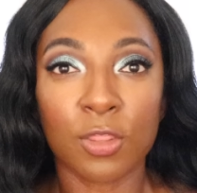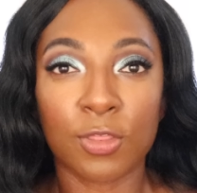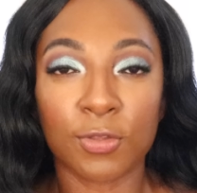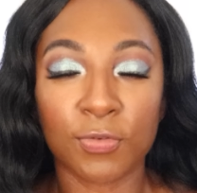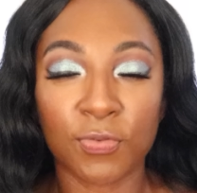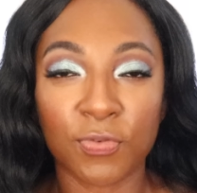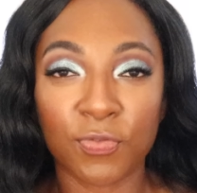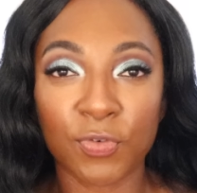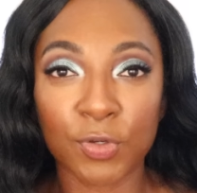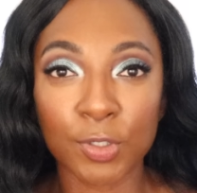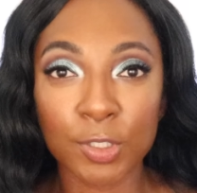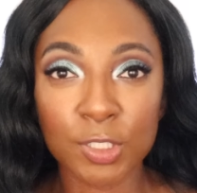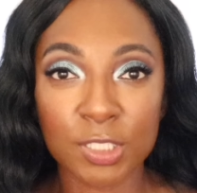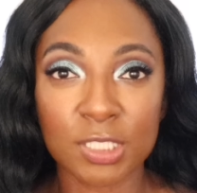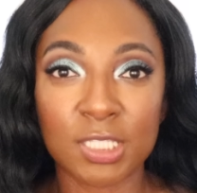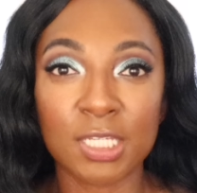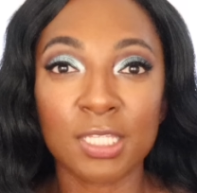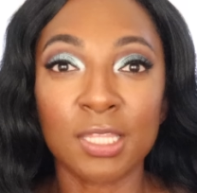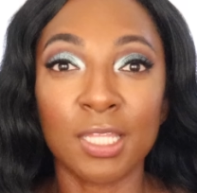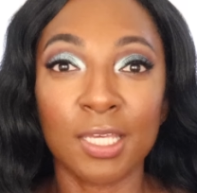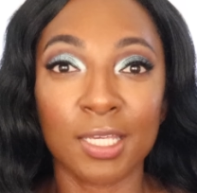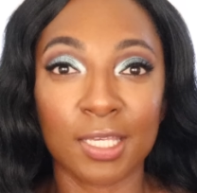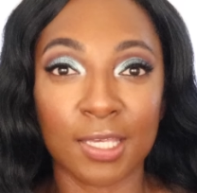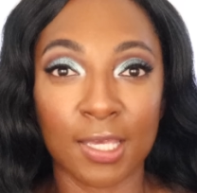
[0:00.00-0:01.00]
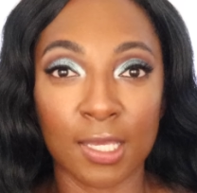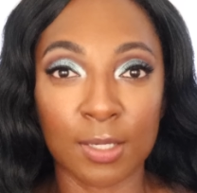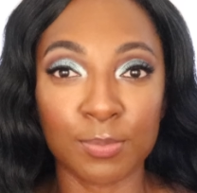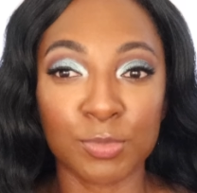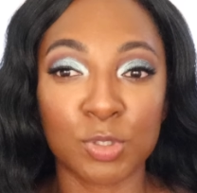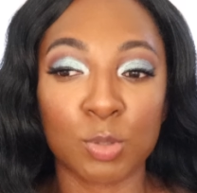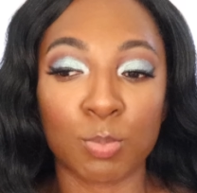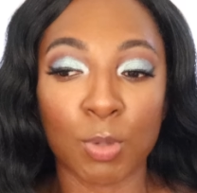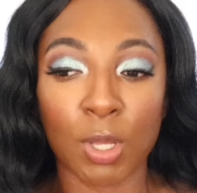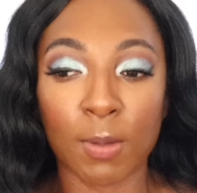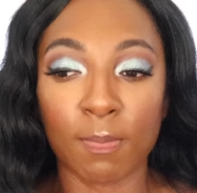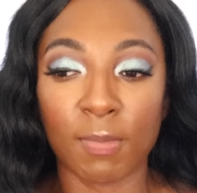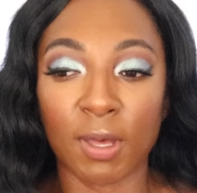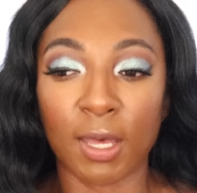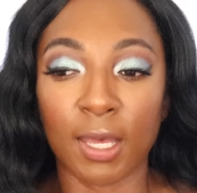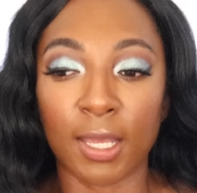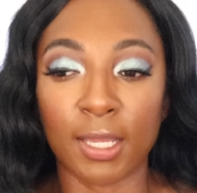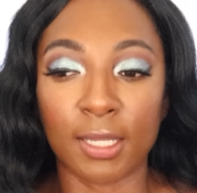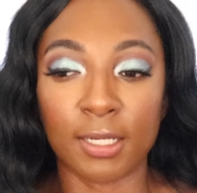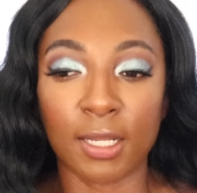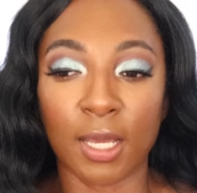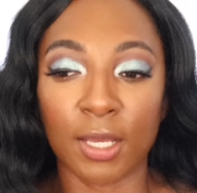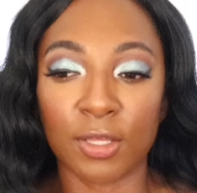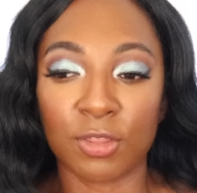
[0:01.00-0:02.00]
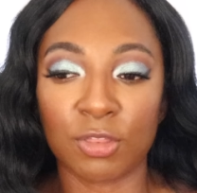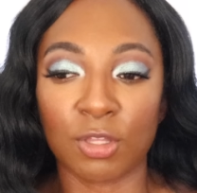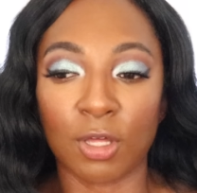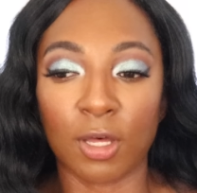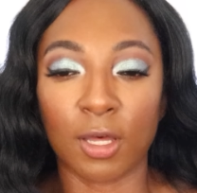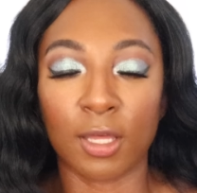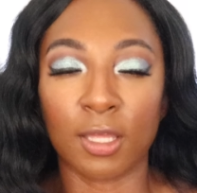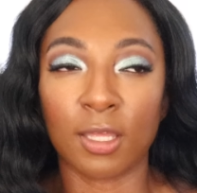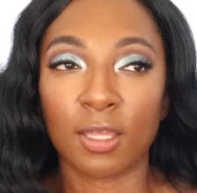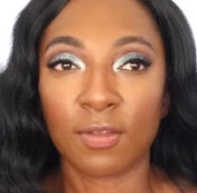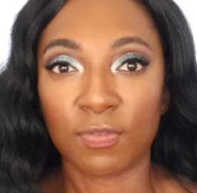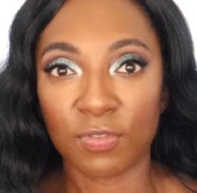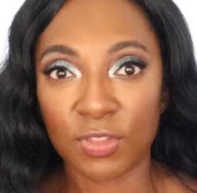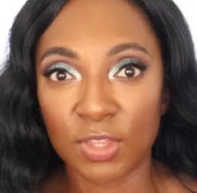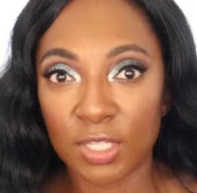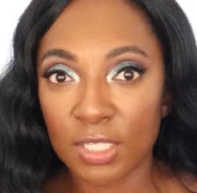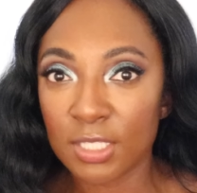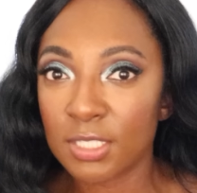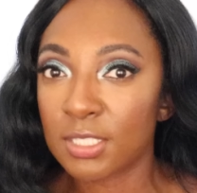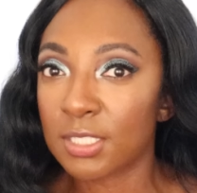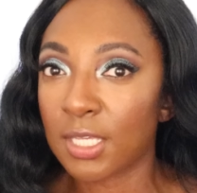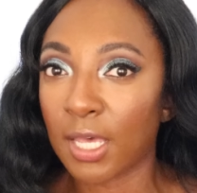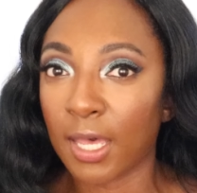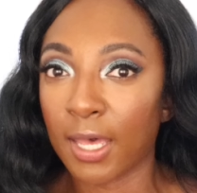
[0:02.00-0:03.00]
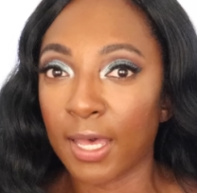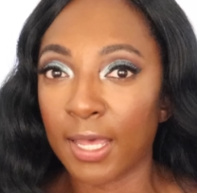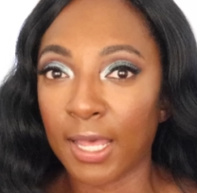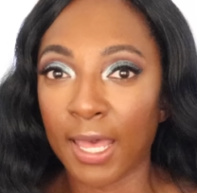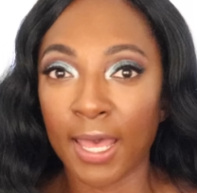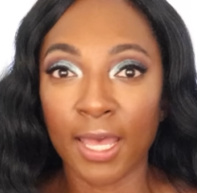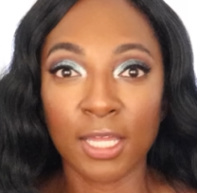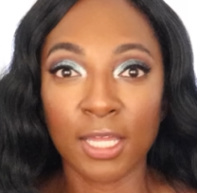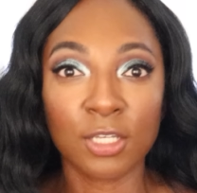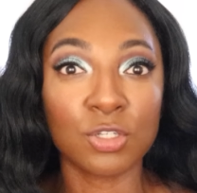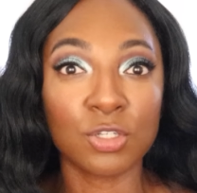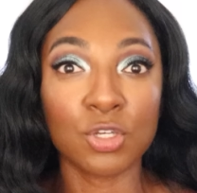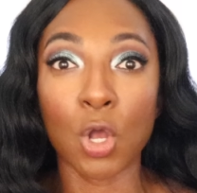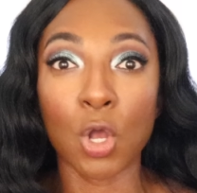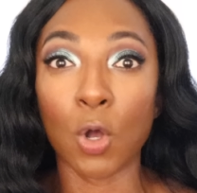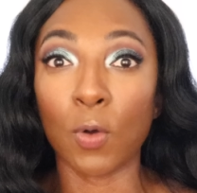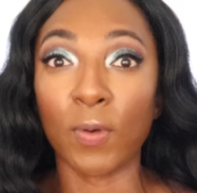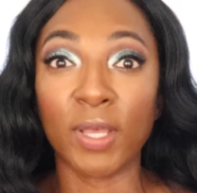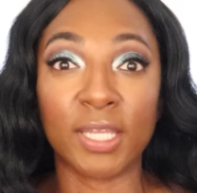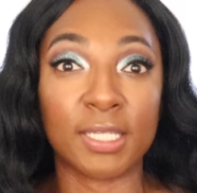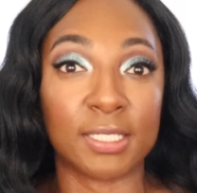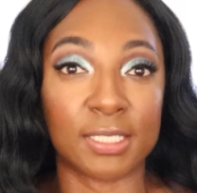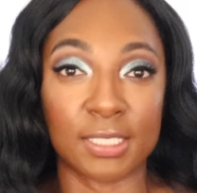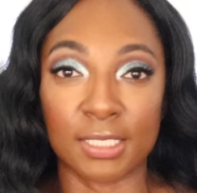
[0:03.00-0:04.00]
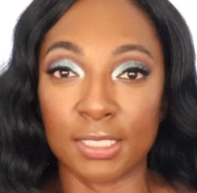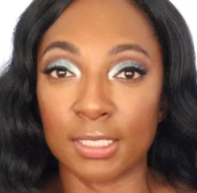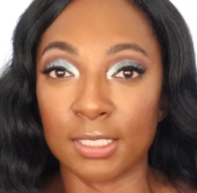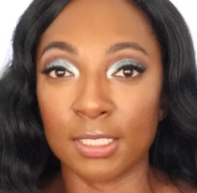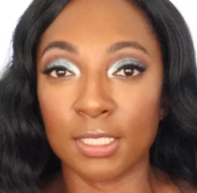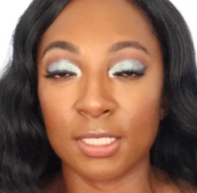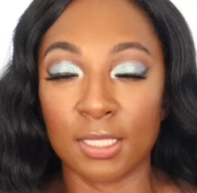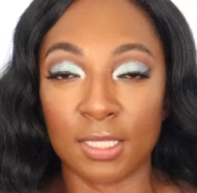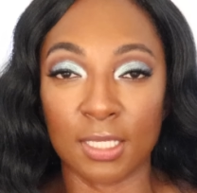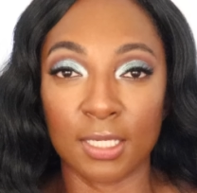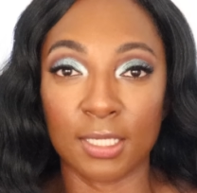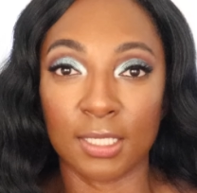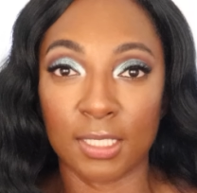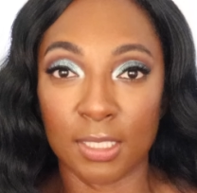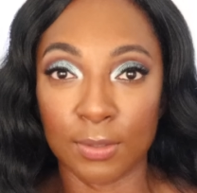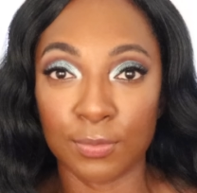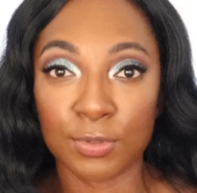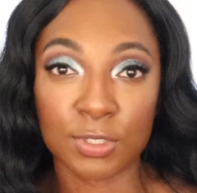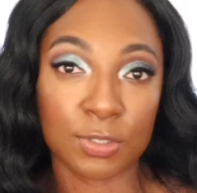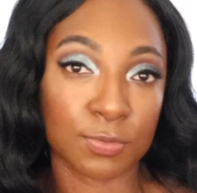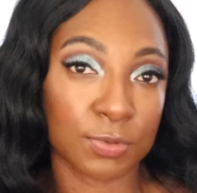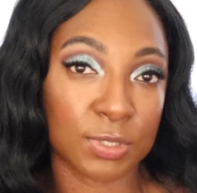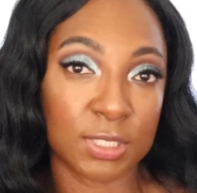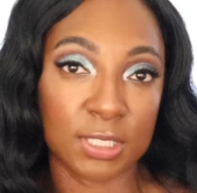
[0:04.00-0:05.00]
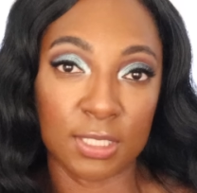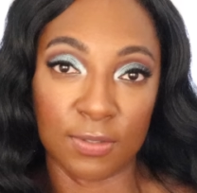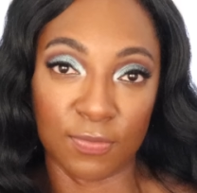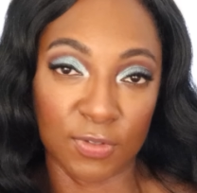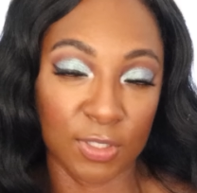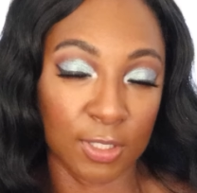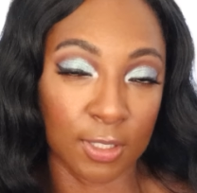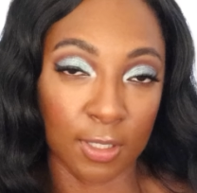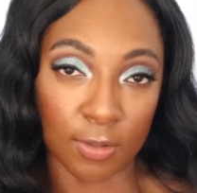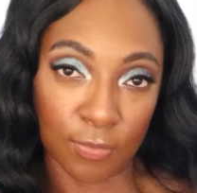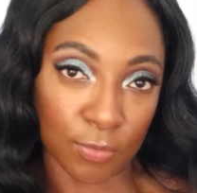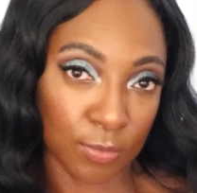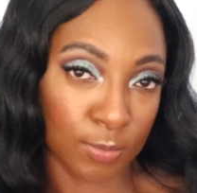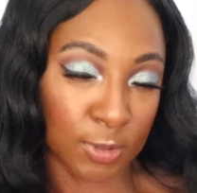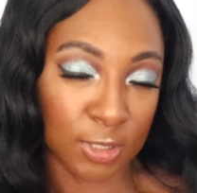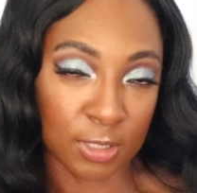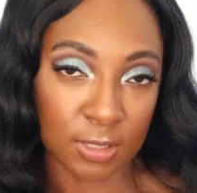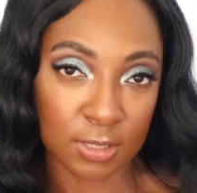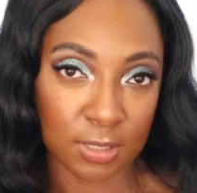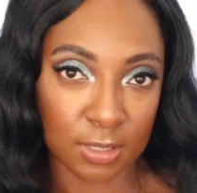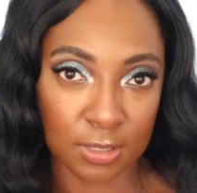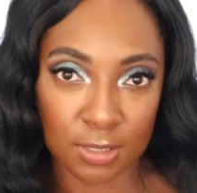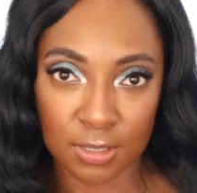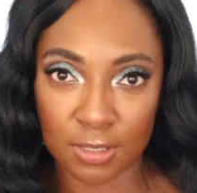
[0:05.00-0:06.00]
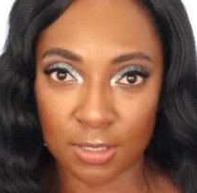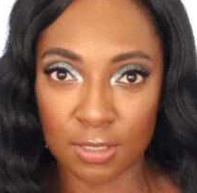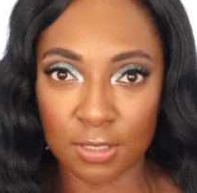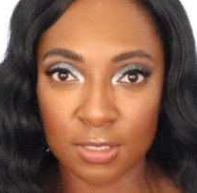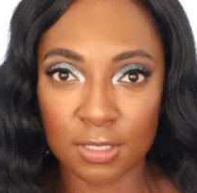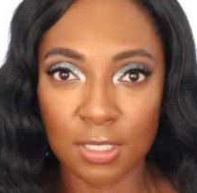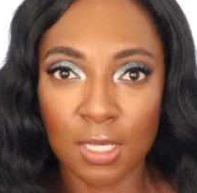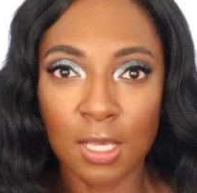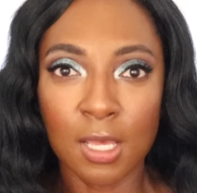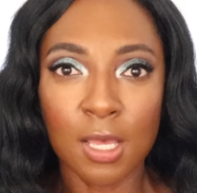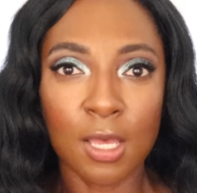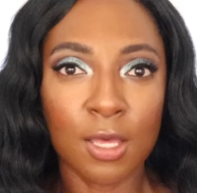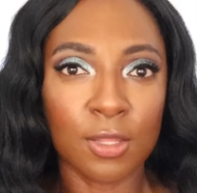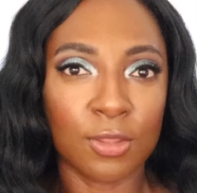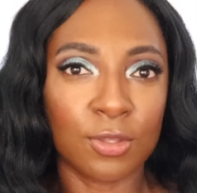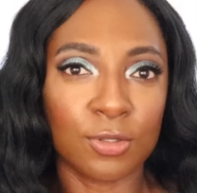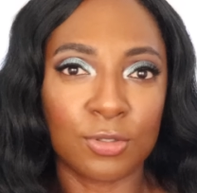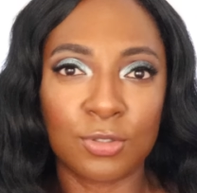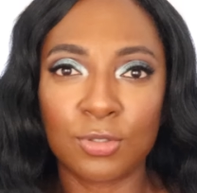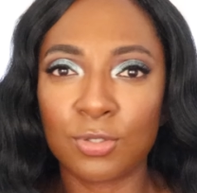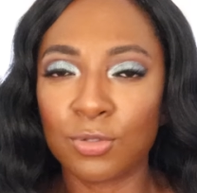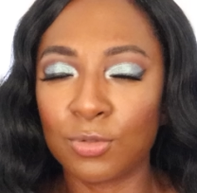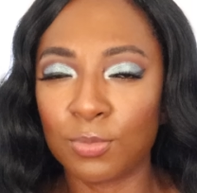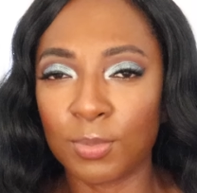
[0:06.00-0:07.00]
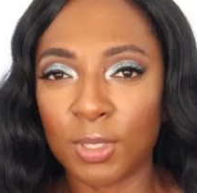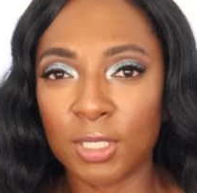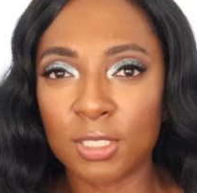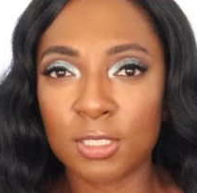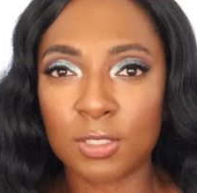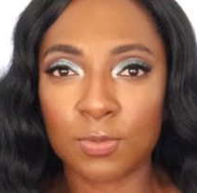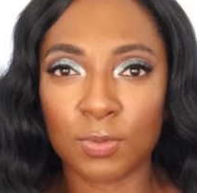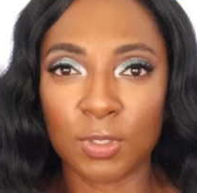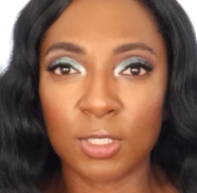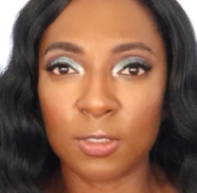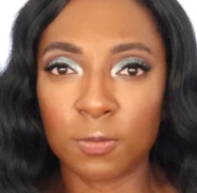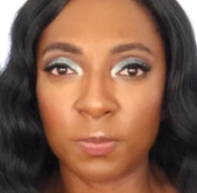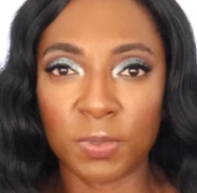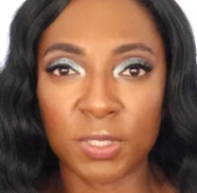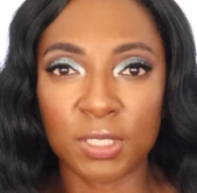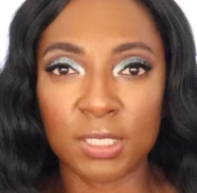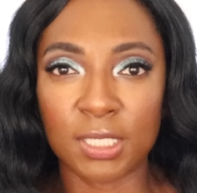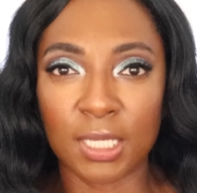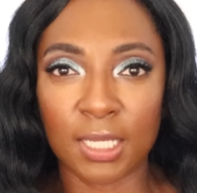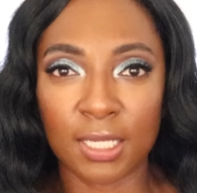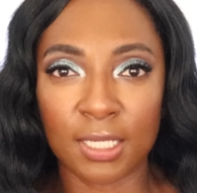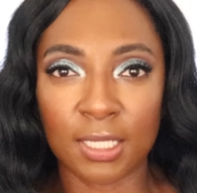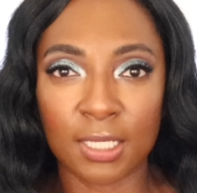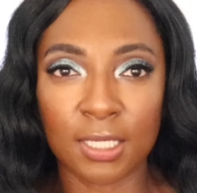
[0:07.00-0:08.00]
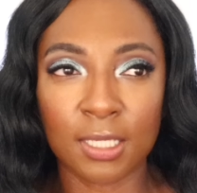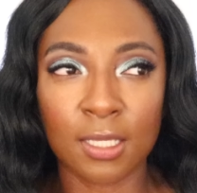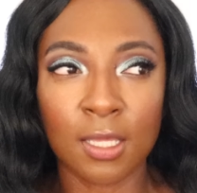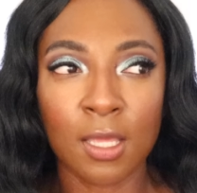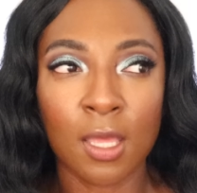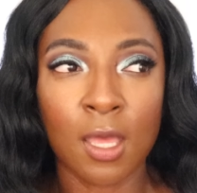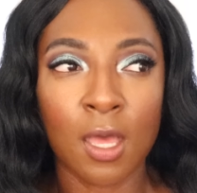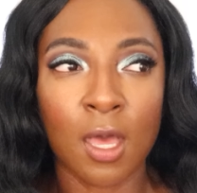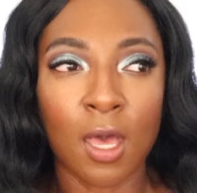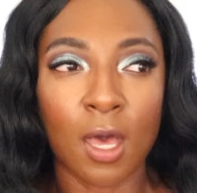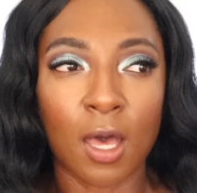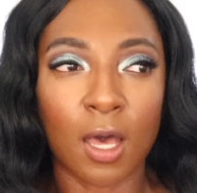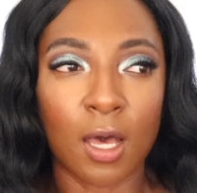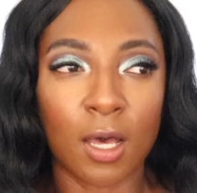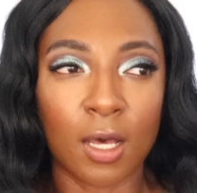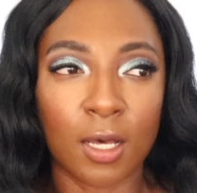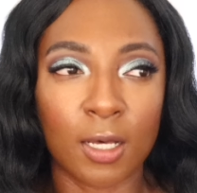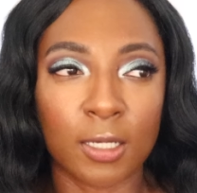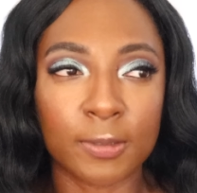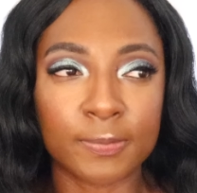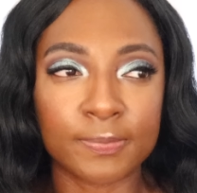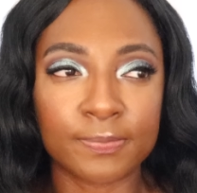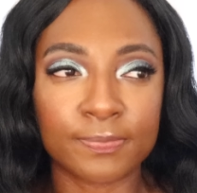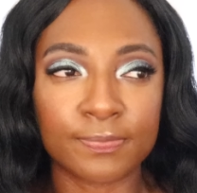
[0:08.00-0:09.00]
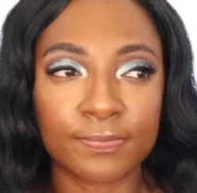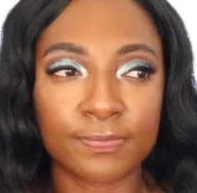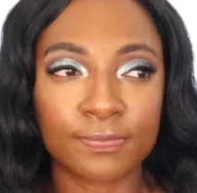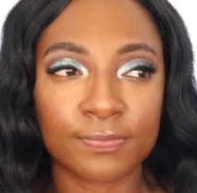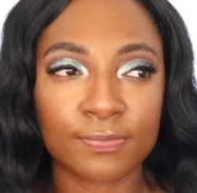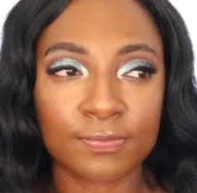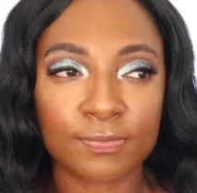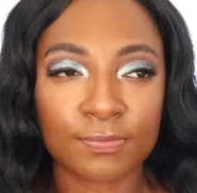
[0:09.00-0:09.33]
the first thing that came to my mind, I thought, if this guy, I had no idea that he was receiving government assistance the two months we had been dating. Um,